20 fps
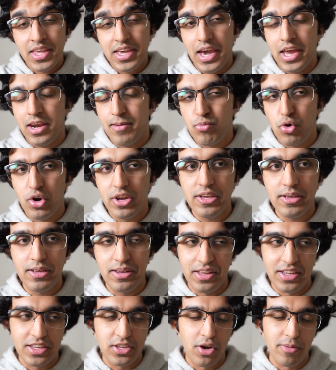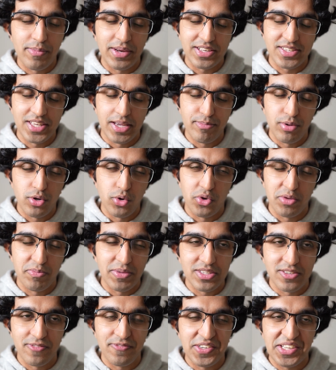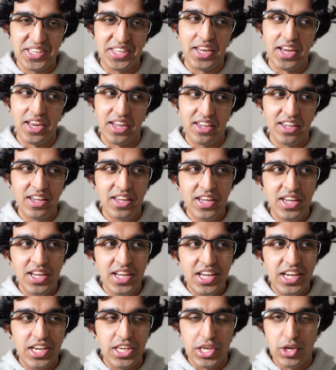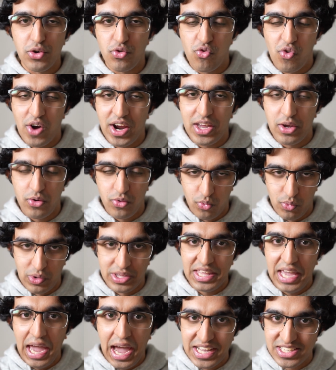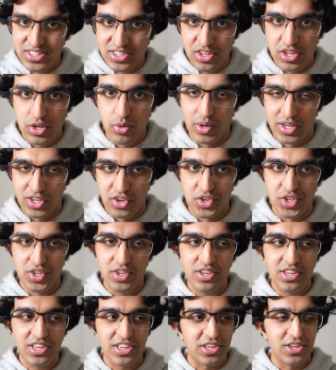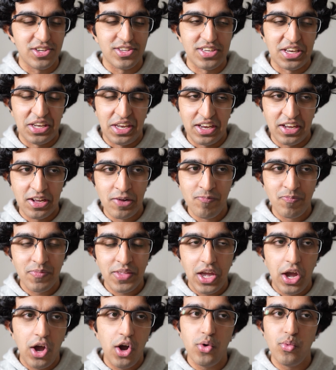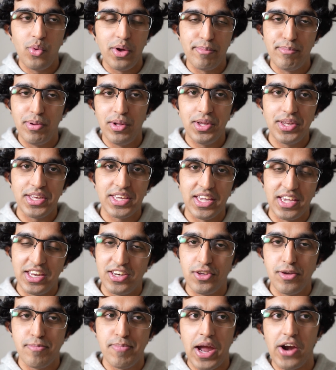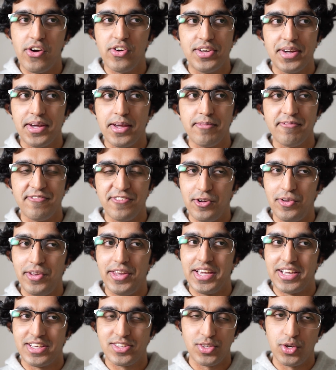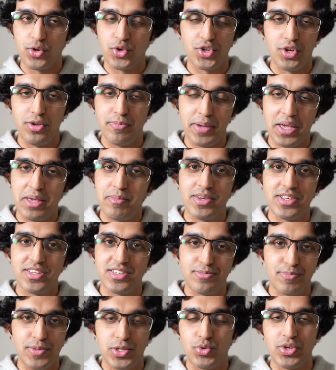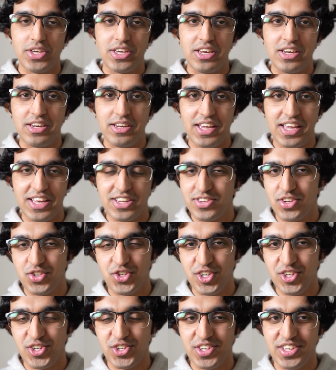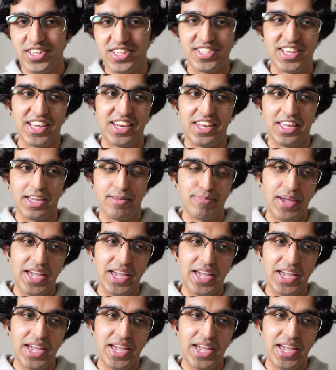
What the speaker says: And a pretty like common example would be something like you'd write when they ask you what you're doing, you'd say like, oh, we're building a new paradigm for like social payments between institutions and like